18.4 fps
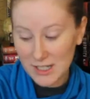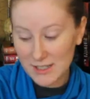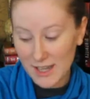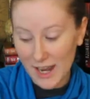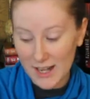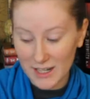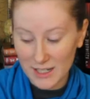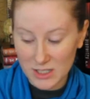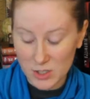
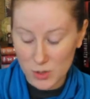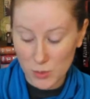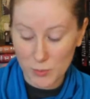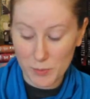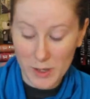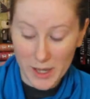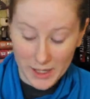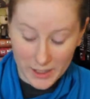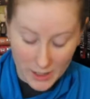decided to
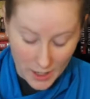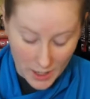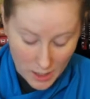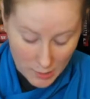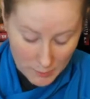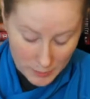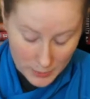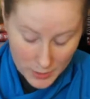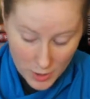pick
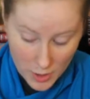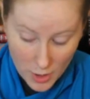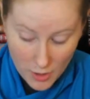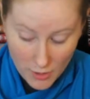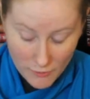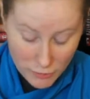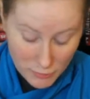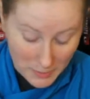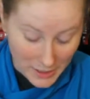up
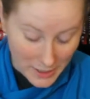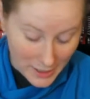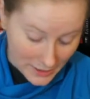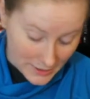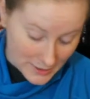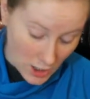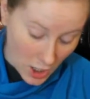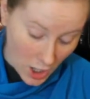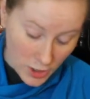for my
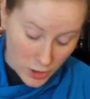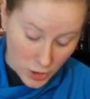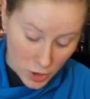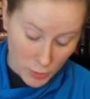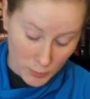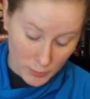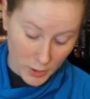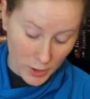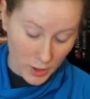next
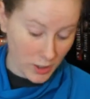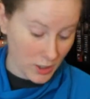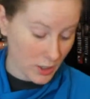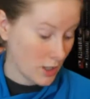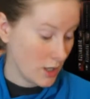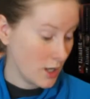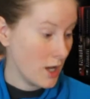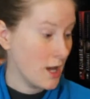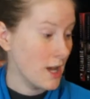
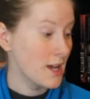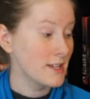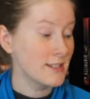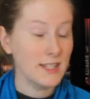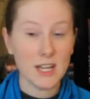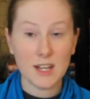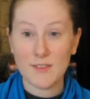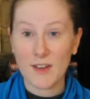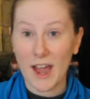audiobook
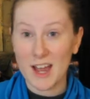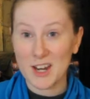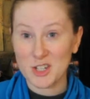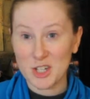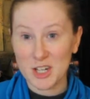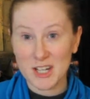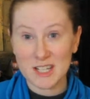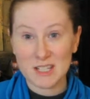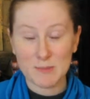City of
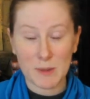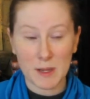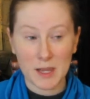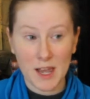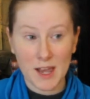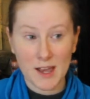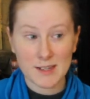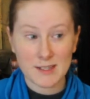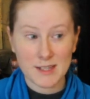Ashes,
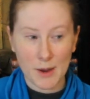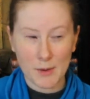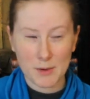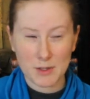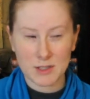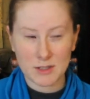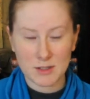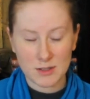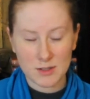because I
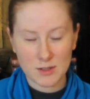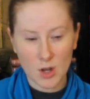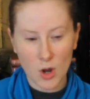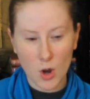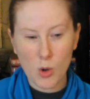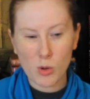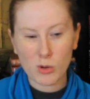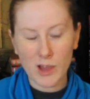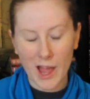was
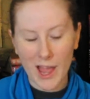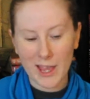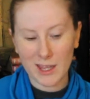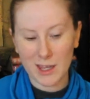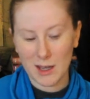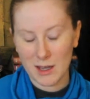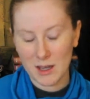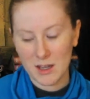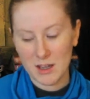so like